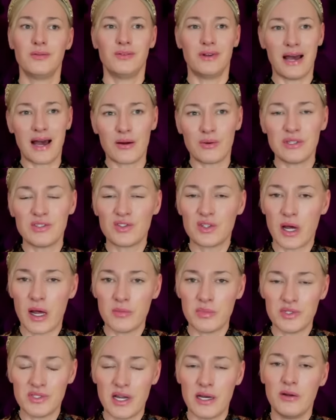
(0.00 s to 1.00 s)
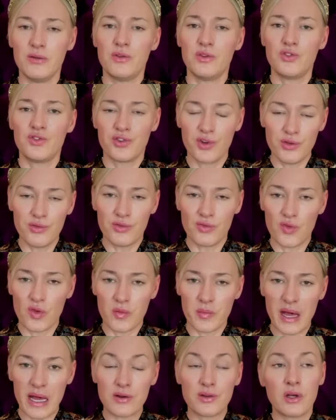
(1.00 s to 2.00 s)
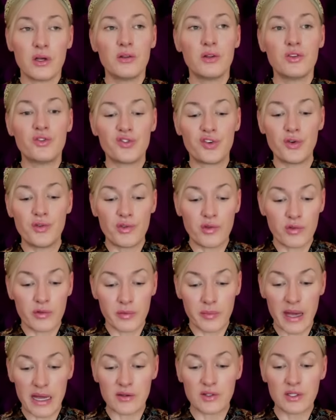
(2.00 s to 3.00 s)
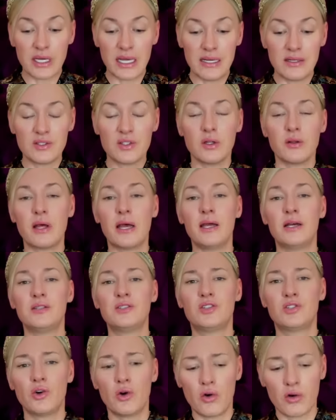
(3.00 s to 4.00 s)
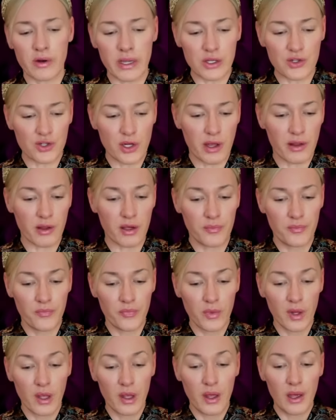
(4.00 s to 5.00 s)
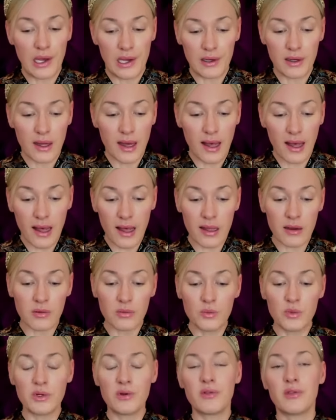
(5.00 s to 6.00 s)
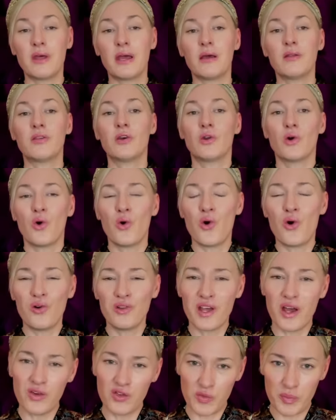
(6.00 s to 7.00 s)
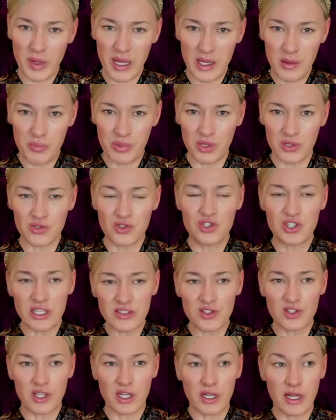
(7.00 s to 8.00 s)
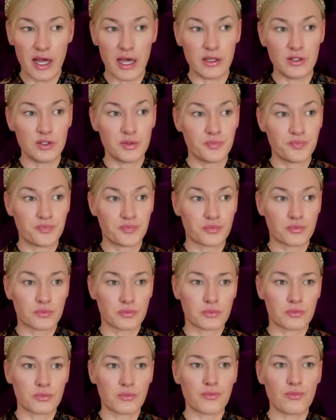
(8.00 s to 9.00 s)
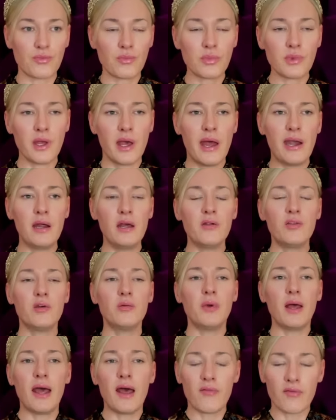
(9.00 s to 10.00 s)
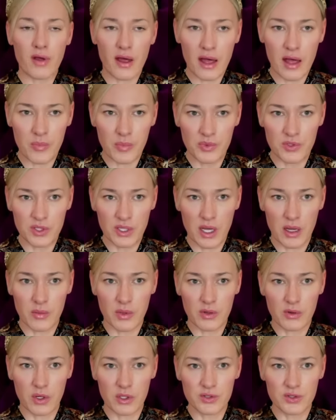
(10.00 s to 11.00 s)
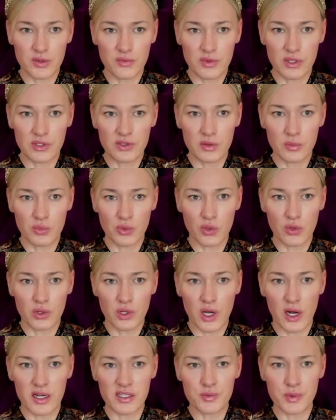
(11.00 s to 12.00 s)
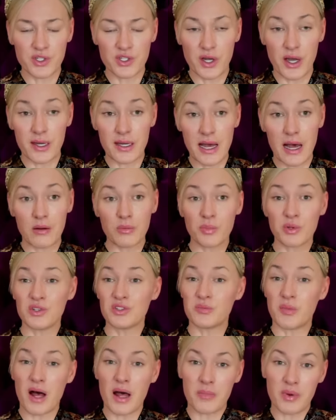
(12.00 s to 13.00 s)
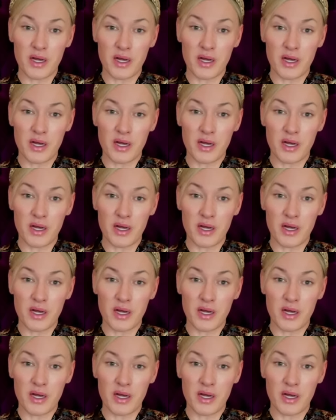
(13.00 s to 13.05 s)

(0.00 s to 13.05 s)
now it's time to tell you the truth of the matter. And the truth of the matter is that they adore each other. And Anne would think that all those people, just in case any of them ever happen to come across this broadcast, which I doubt because My